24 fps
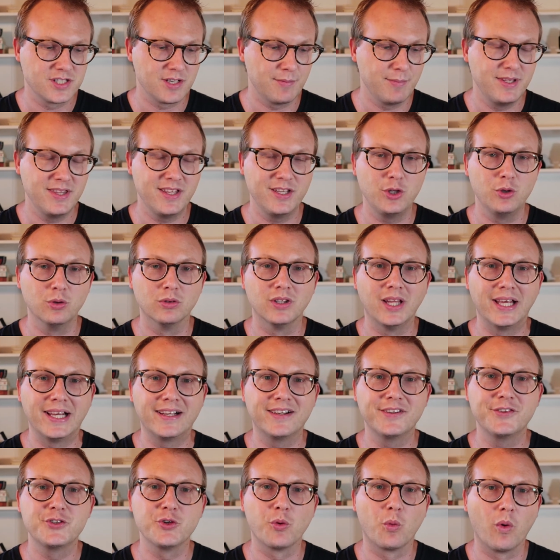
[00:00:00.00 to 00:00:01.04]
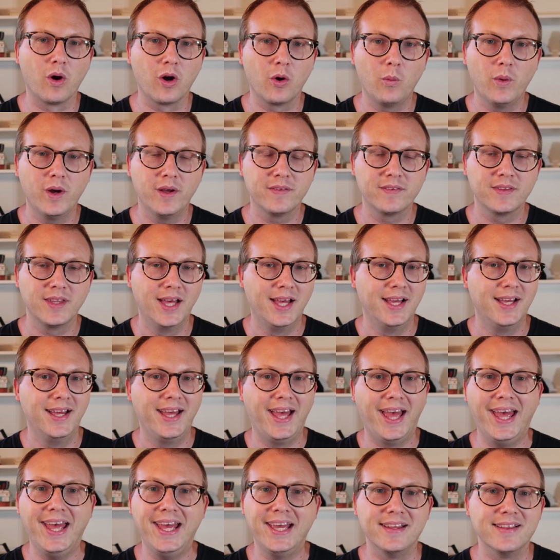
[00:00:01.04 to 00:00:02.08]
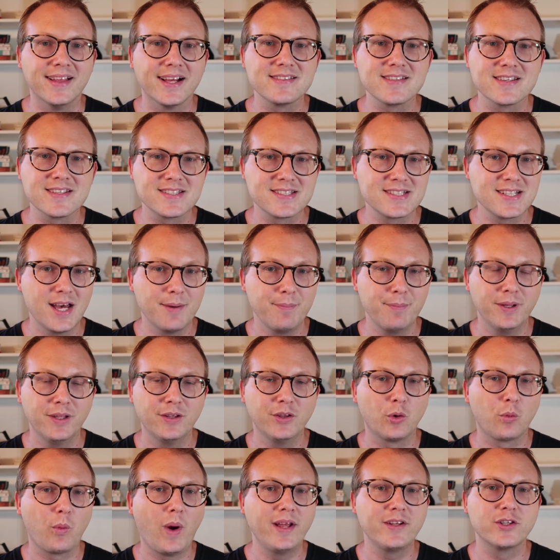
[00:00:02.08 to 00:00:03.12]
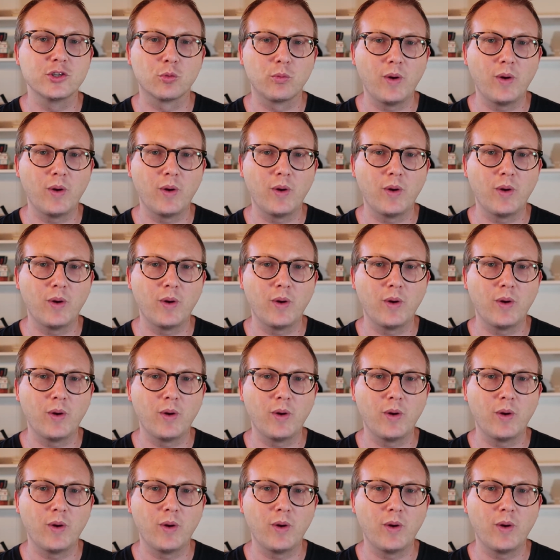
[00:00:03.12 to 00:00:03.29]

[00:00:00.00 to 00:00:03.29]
somebody that you like to work with, hey, that's a step in the right